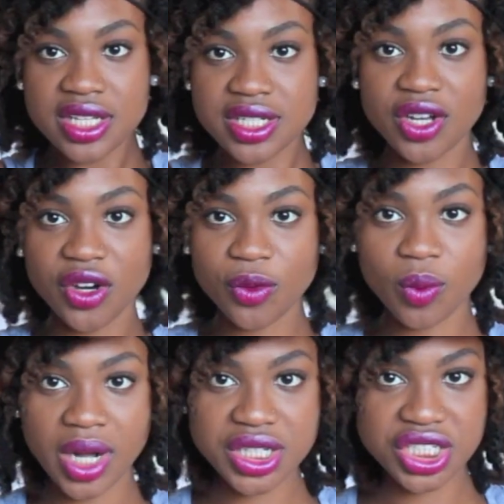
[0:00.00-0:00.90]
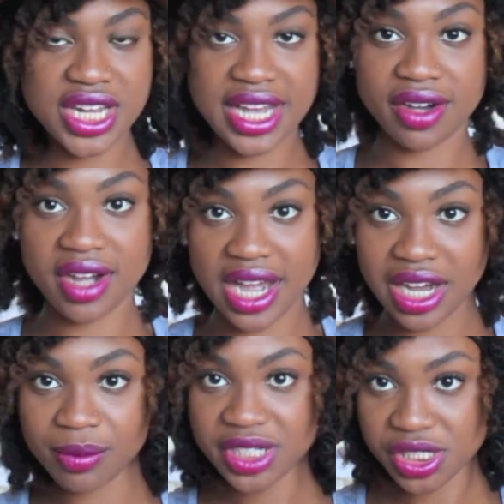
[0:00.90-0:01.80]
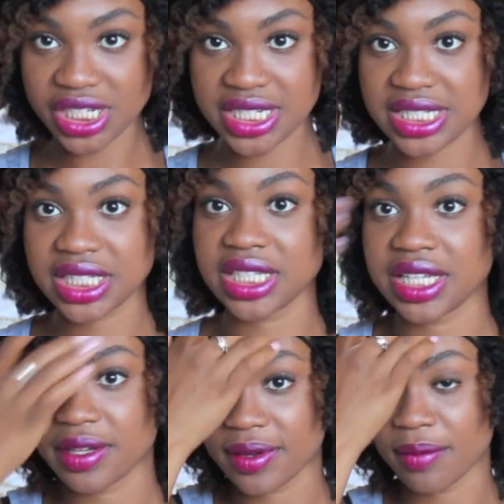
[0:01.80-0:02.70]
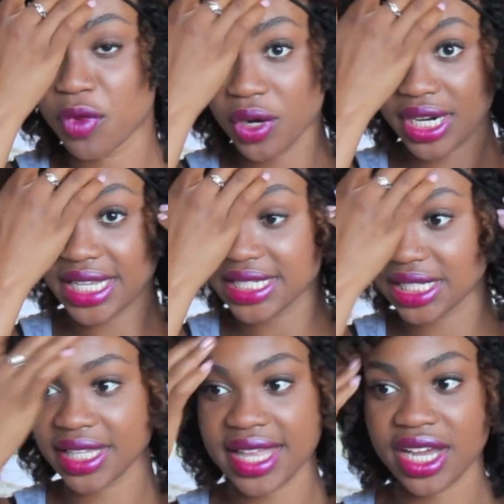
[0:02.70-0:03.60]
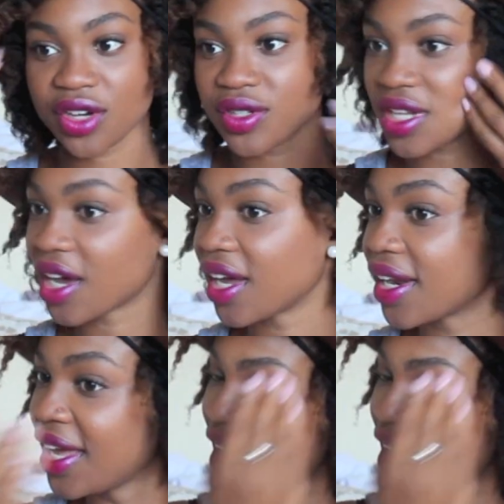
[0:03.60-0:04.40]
So watch now how much more easily that goes on.